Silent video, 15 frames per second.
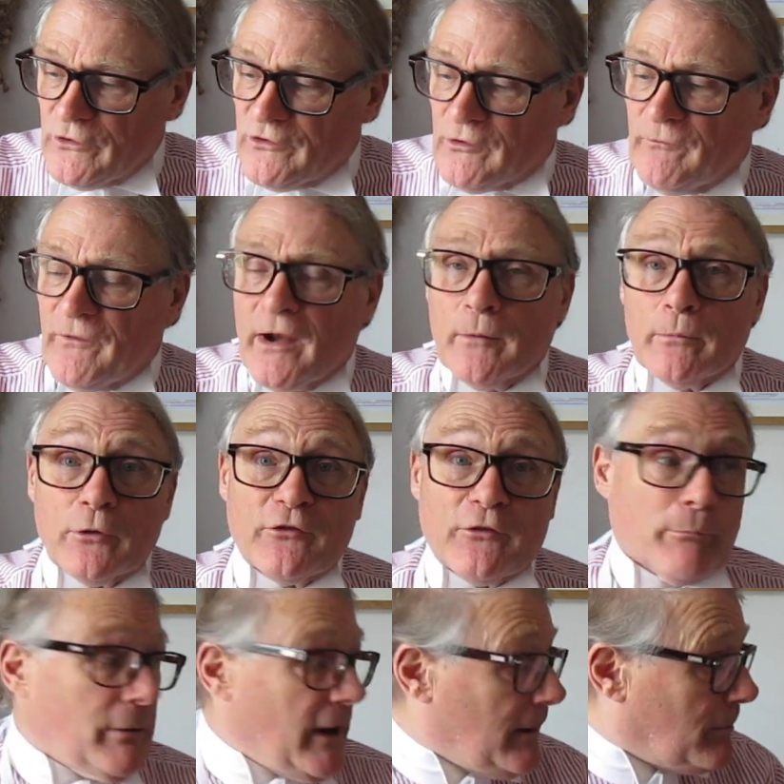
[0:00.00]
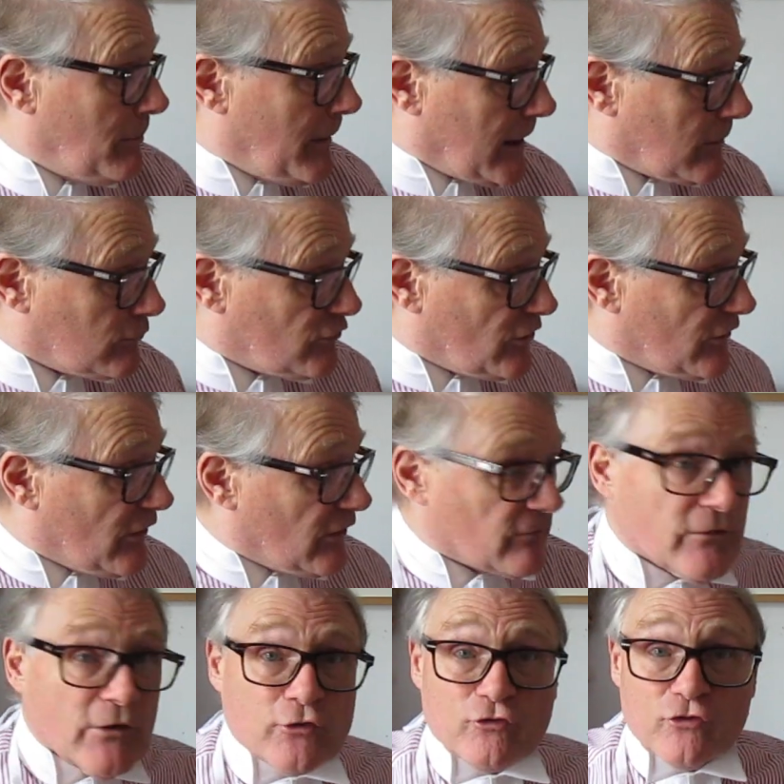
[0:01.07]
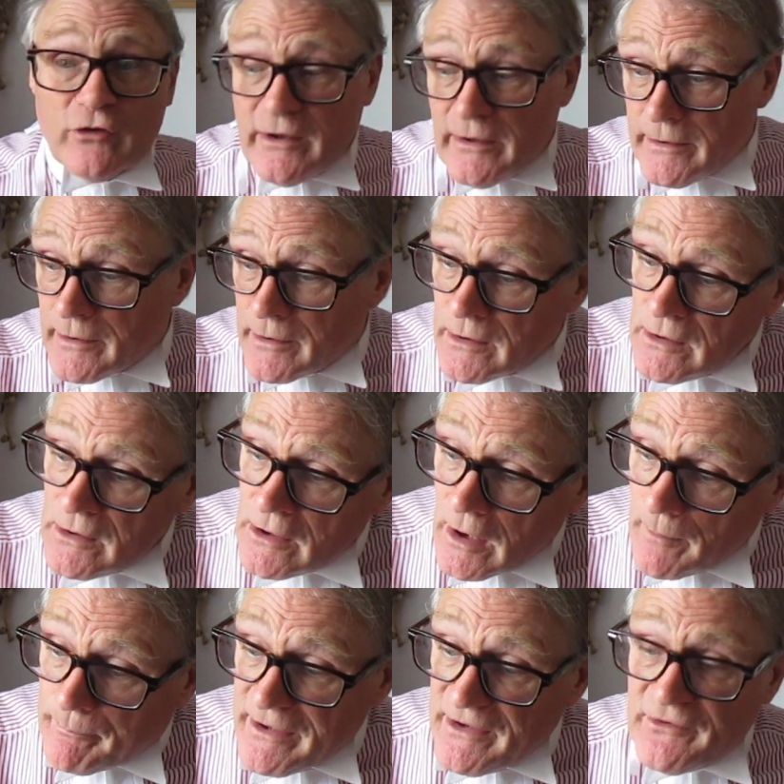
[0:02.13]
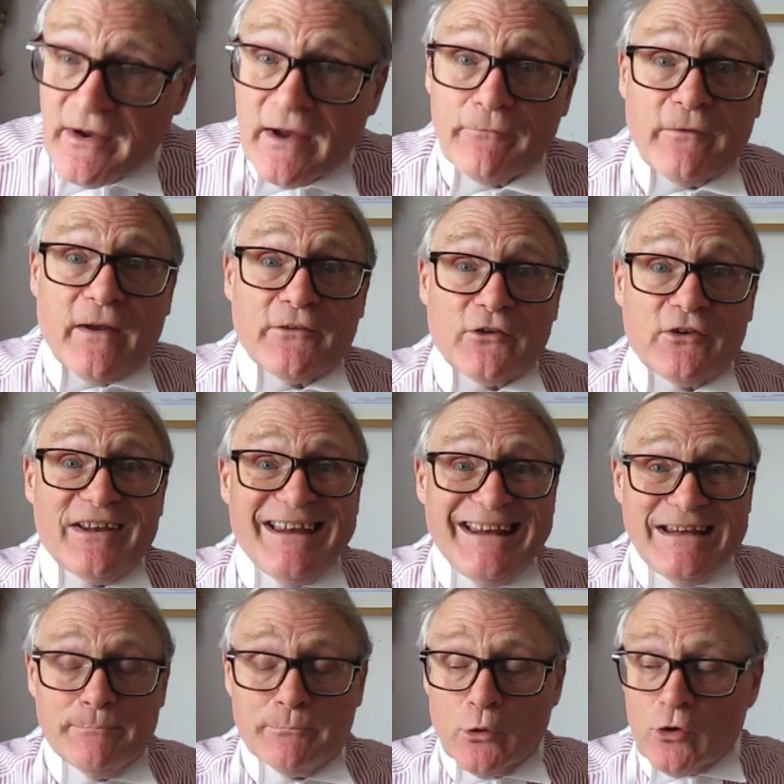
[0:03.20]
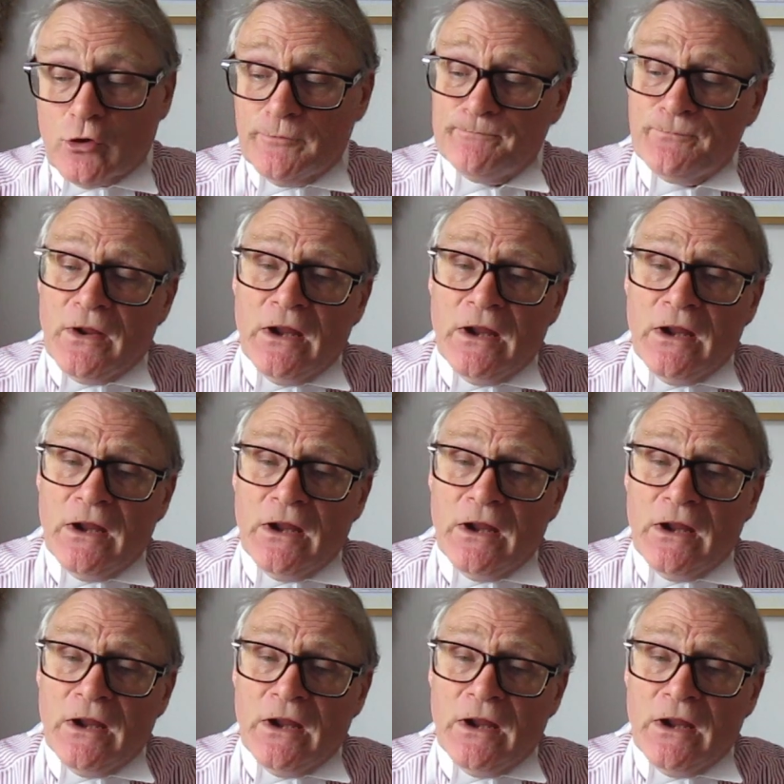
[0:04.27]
It's available as a paperback, which is this version here, a PDF and an ebook.